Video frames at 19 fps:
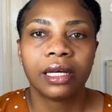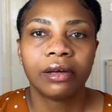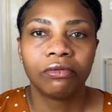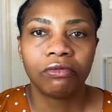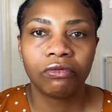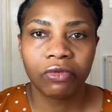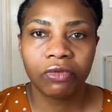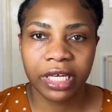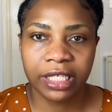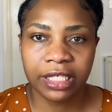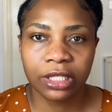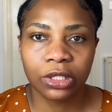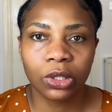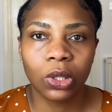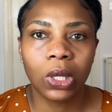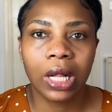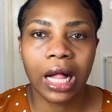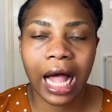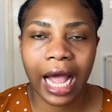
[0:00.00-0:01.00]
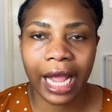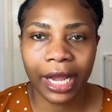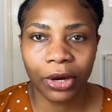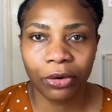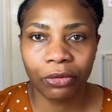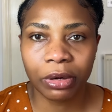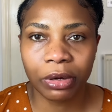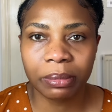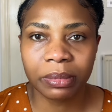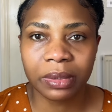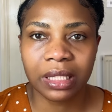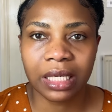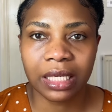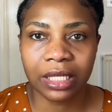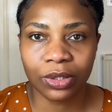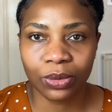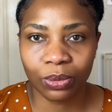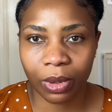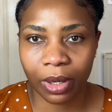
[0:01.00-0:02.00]
retinol eye creams
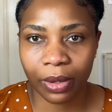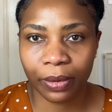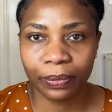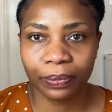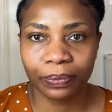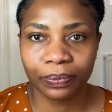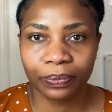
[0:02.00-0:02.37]
as well.